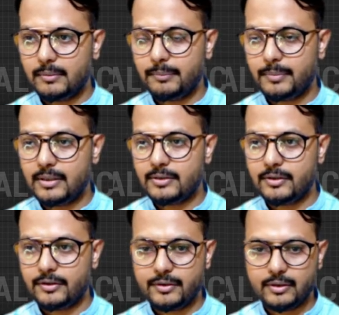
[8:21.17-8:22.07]
Paste it
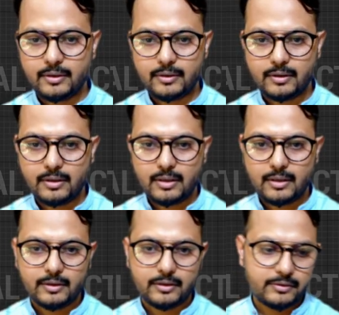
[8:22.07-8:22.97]
here.
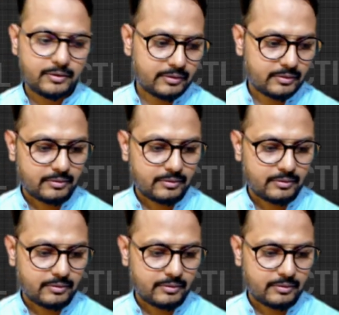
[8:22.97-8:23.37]
This is